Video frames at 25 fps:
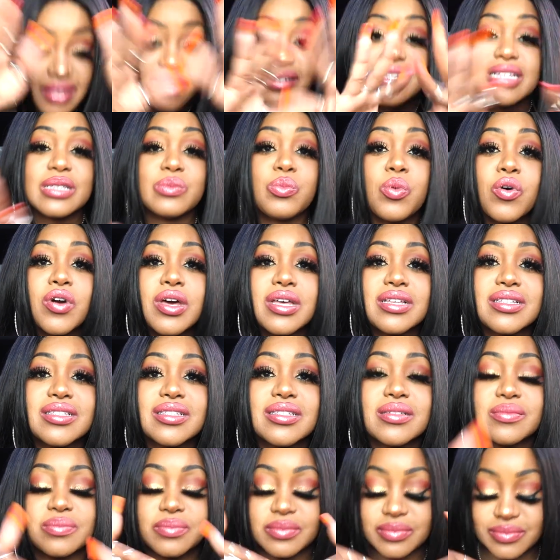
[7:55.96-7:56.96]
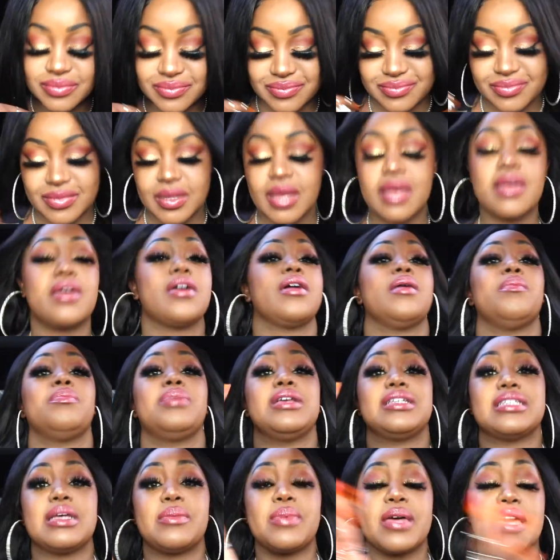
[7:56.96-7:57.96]
these boys.
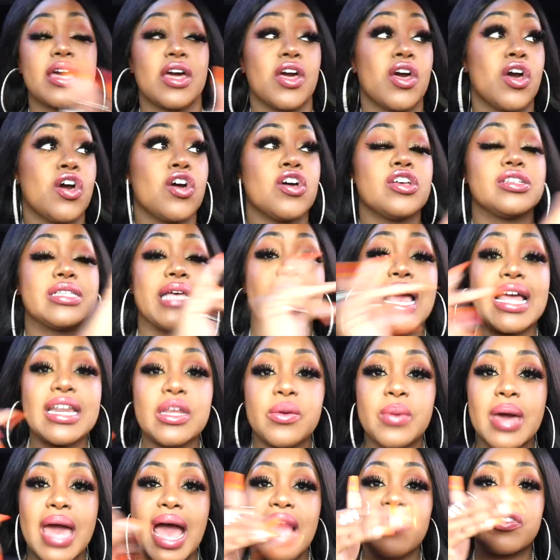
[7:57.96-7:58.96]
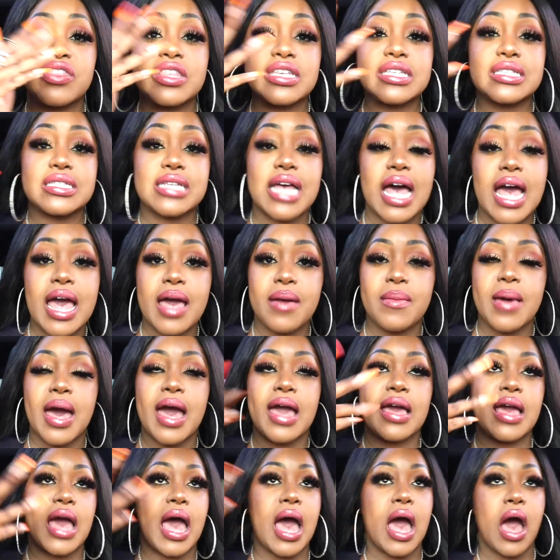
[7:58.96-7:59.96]
Please, I beg. So anyway, at this time,
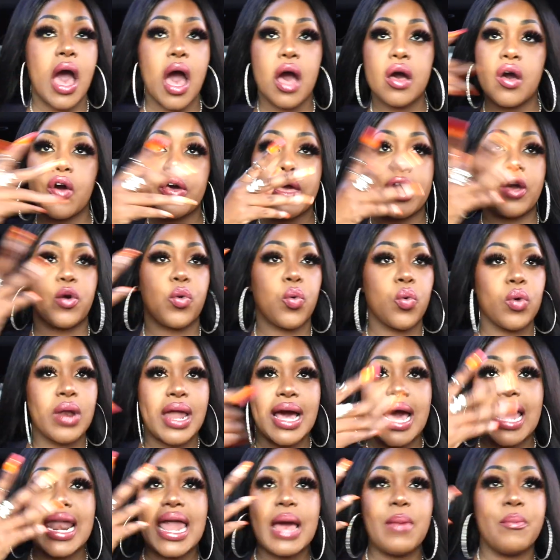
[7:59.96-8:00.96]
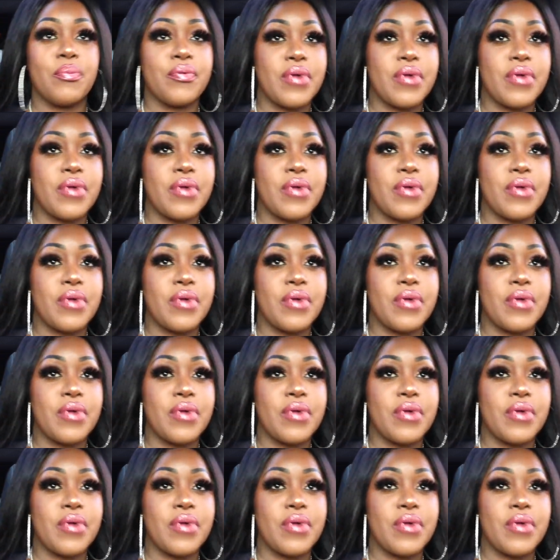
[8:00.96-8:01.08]
I, I okay, cool. Like I like